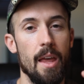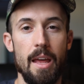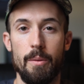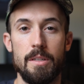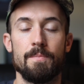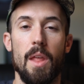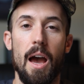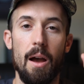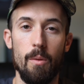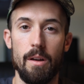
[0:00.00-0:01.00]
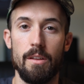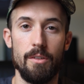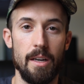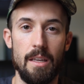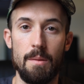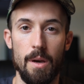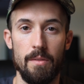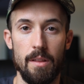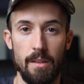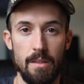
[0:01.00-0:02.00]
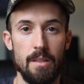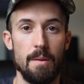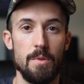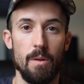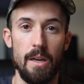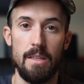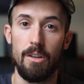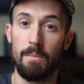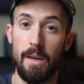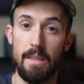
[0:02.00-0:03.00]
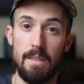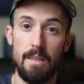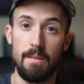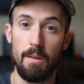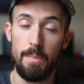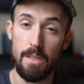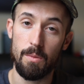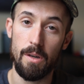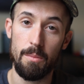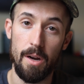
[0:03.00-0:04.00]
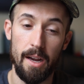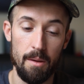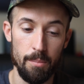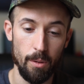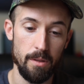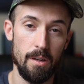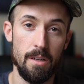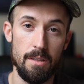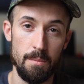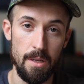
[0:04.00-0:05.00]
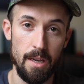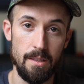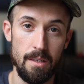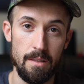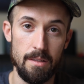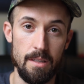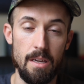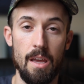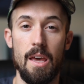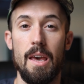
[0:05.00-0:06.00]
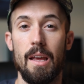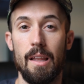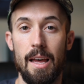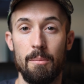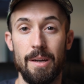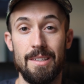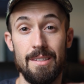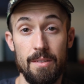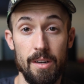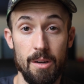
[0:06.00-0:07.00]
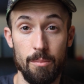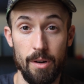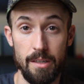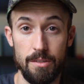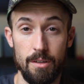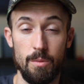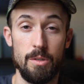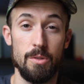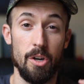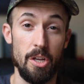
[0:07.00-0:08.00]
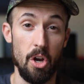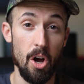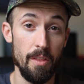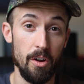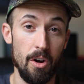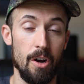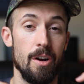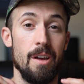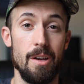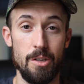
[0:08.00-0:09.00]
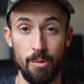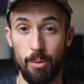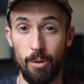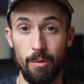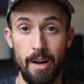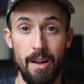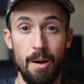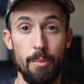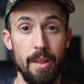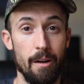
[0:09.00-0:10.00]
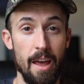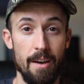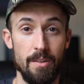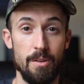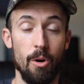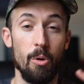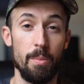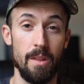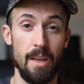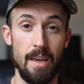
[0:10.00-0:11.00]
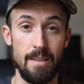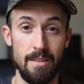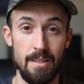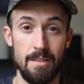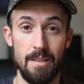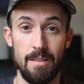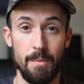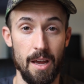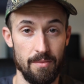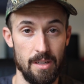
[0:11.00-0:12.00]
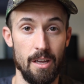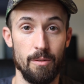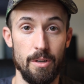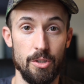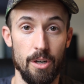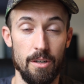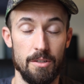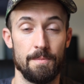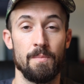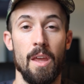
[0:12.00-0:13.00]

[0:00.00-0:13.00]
Anyways, I wanted to try to keep everything the same, so I took the B20 bracket, bolted onto the B18C. It allowed my Civic compressor, which was already on the car, to bolt right up without having to open the AC system and have to get it recharged.